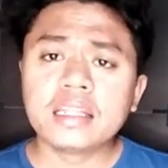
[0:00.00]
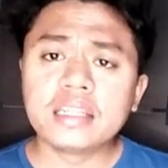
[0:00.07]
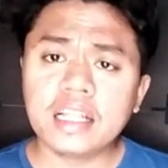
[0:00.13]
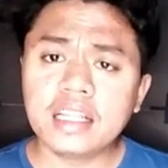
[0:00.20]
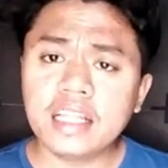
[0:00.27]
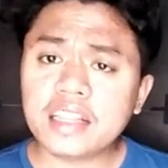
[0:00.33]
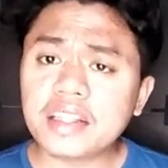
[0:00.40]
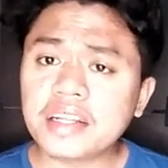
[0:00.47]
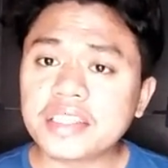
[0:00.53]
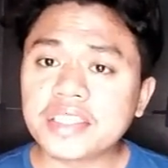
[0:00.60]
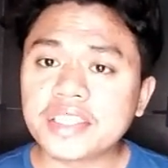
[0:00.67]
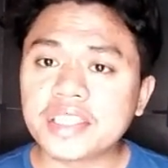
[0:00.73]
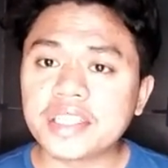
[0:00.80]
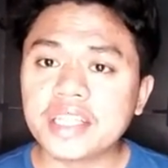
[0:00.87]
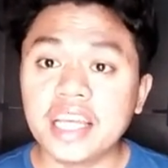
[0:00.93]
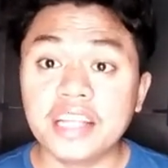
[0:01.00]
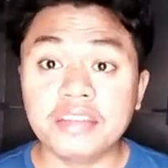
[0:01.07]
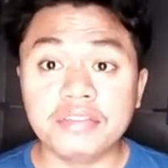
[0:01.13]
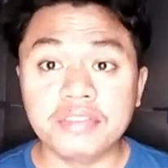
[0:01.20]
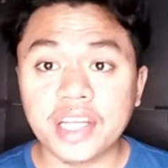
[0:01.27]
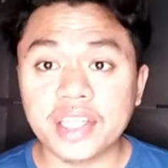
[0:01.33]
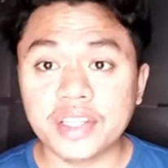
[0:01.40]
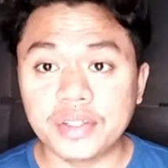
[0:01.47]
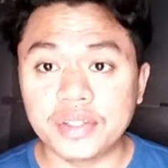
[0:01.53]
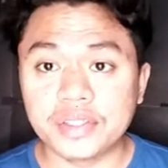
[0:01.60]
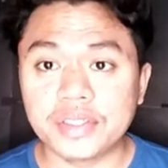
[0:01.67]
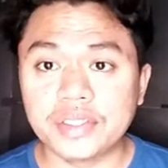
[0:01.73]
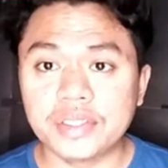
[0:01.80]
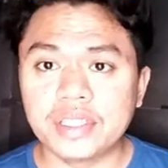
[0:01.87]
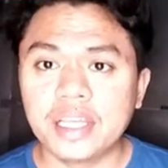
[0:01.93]
The literature
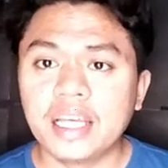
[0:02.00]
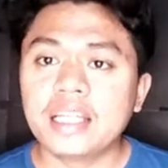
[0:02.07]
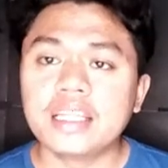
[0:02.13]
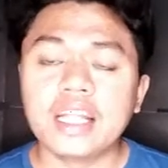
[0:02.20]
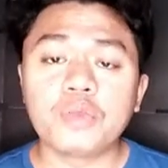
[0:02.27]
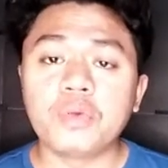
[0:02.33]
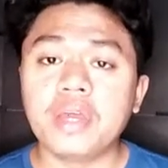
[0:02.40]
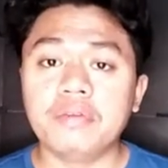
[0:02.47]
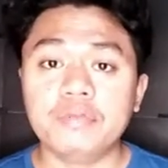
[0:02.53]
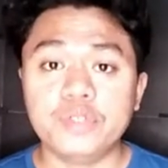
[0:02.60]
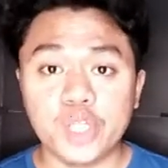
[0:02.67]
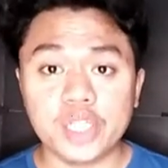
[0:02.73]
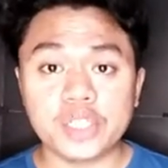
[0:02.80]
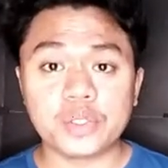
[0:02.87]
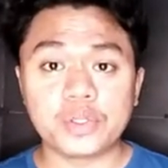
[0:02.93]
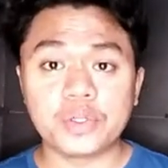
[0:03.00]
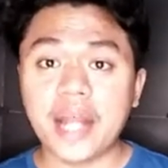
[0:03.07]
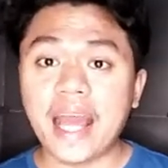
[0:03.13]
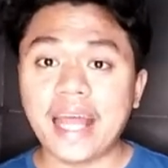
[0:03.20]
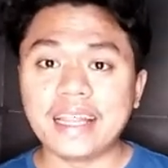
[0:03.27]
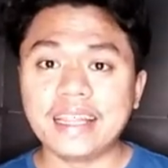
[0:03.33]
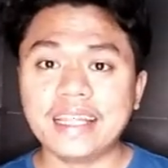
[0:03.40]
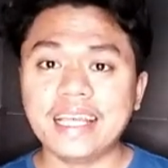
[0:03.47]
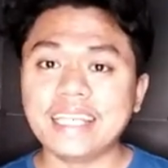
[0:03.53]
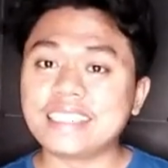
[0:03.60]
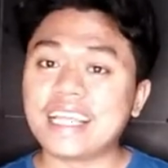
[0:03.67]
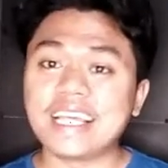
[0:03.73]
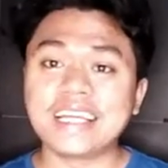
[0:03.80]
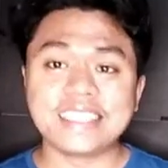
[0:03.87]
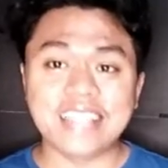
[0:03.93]
Invictus that we have just read is
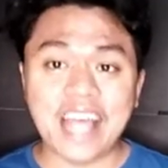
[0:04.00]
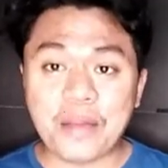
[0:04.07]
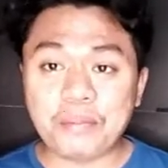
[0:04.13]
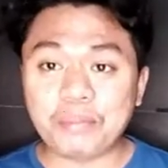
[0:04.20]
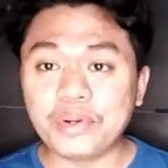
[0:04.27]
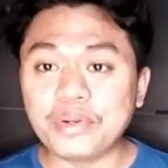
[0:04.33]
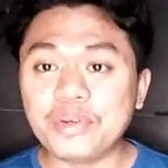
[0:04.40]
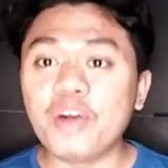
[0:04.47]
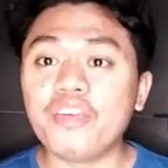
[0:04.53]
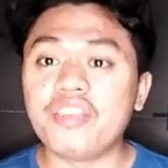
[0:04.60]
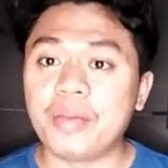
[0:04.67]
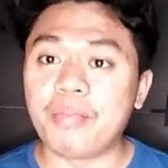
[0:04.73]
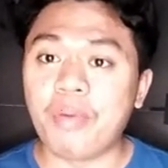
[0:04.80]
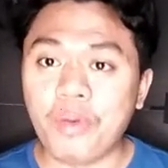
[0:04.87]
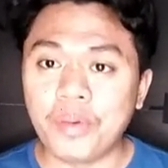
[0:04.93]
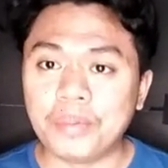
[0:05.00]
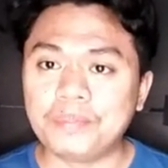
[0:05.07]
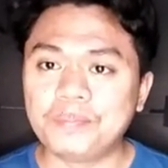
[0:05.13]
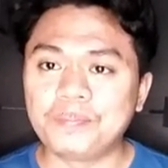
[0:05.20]
an example of a poem.